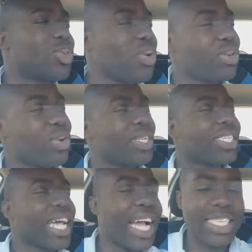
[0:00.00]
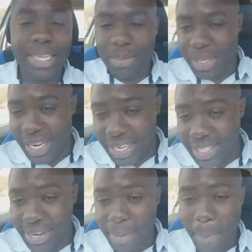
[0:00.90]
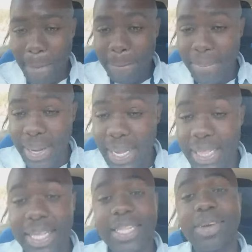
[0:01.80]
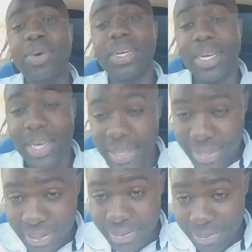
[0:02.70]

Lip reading: to resign, something like that. And then they were released.